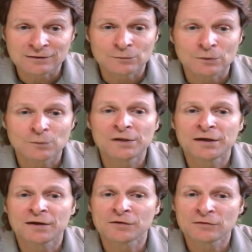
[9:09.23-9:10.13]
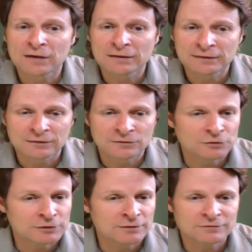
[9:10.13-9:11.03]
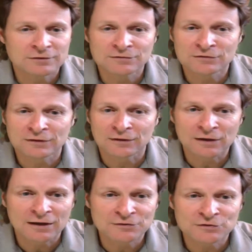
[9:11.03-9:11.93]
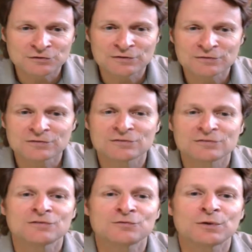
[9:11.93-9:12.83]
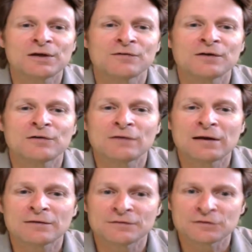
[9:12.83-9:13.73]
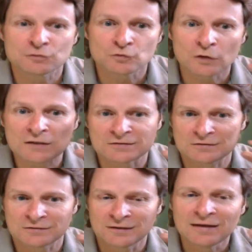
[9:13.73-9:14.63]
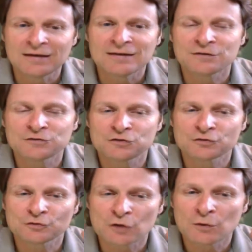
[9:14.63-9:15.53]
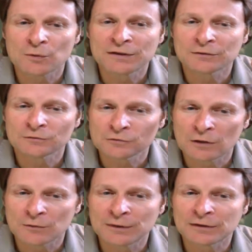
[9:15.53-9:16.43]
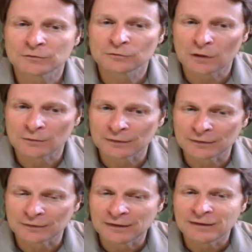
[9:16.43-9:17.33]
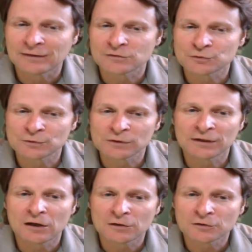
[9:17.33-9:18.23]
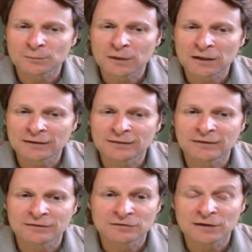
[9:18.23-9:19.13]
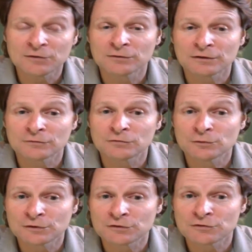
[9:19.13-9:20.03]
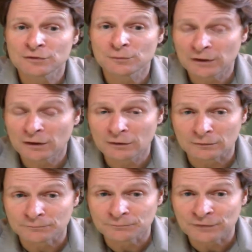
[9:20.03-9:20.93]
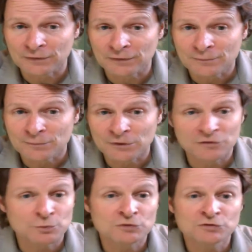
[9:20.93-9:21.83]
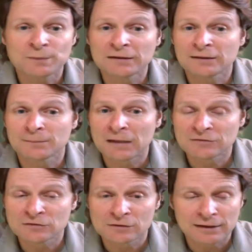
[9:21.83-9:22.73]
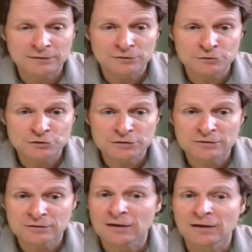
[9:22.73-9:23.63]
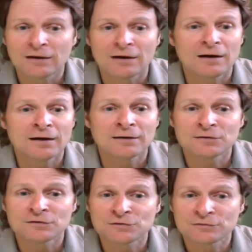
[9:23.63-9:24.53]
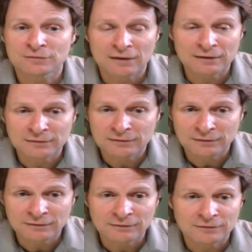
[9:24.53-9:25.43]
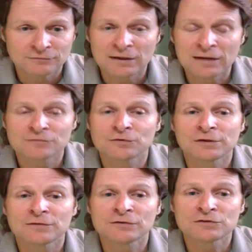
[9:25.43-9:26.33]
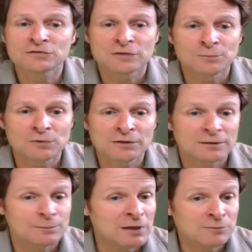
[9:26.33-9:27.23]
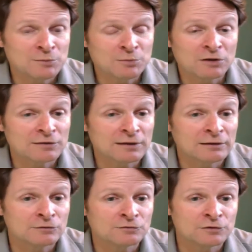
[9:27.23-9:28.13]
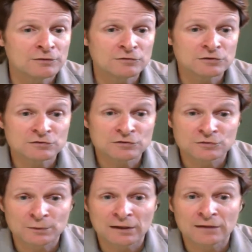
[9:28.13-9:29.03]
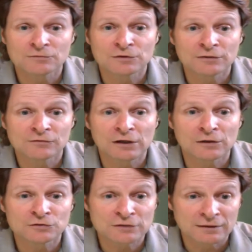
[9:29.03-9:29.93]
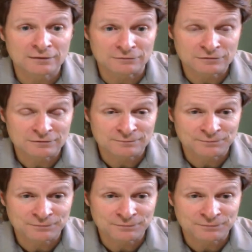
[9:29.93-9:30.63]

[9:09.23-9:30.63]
When we carry around that unforgiveness in our consciousness, it's as if we're carrying around this rust that's just growing and growing and growing. And it's really undermining the integrity of who it is that we are. Because we're spending mental energy, on this idea of not forgiving someone, and maybe part of that unforgiveness is we're not forgiving ourselves.